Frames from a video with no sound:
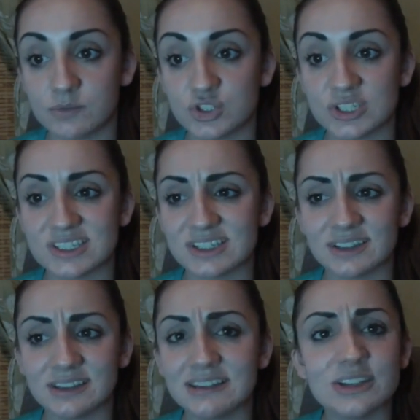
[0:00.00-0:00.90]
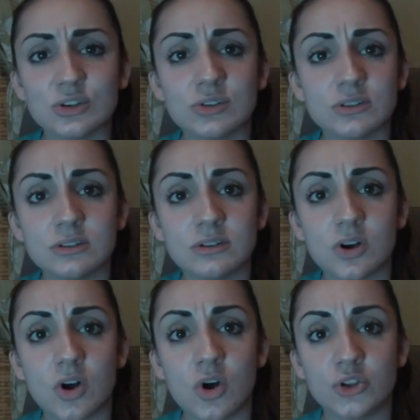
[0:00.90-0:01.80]
Just a little
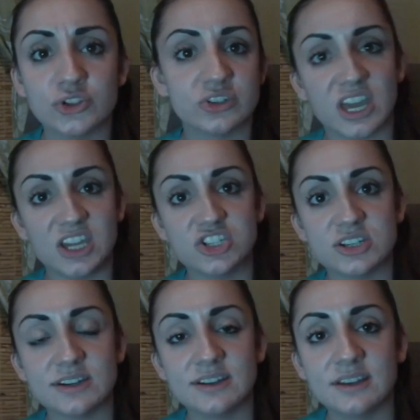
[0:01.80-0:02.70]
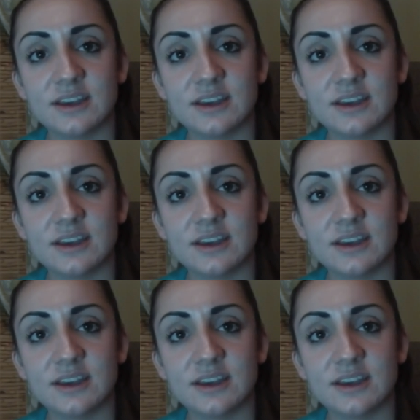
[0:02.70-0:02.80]
altercation